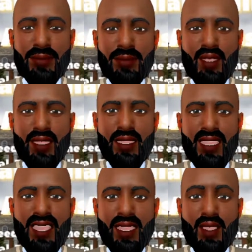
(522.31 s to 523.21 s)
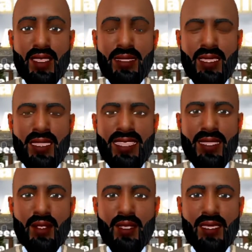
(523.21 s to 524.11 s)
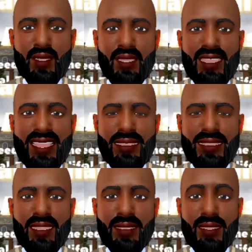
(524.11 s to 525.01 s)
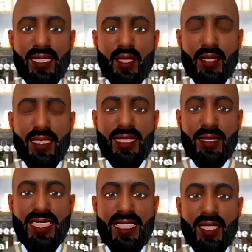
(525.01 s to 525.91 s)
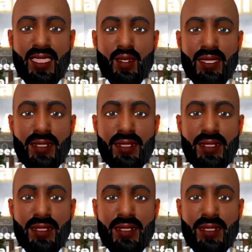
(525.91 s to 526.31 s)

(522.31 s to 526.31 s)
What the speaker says: of the shareholders of the constituent entities give up their shares